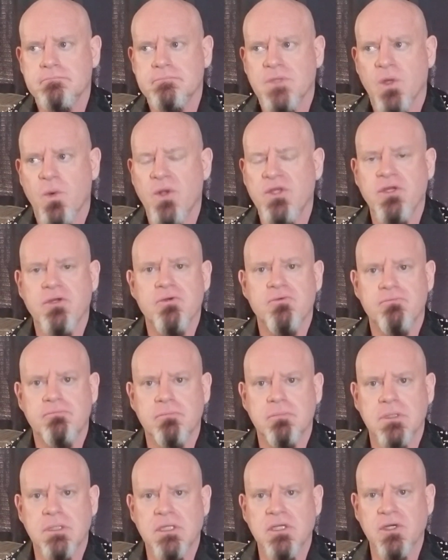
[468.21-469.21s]
when you
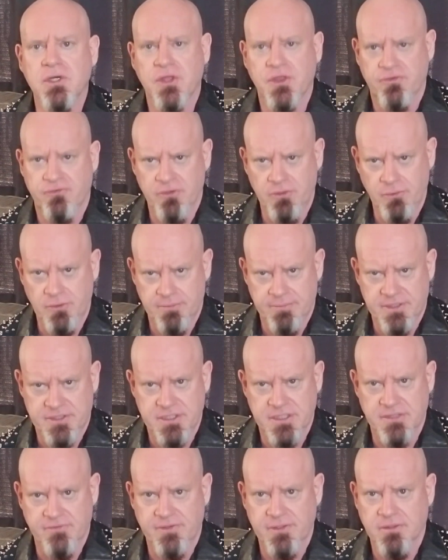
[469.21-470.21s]
look through the
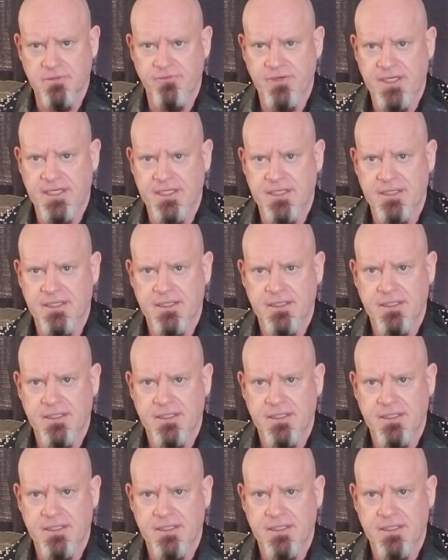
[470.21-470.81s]
material, read it,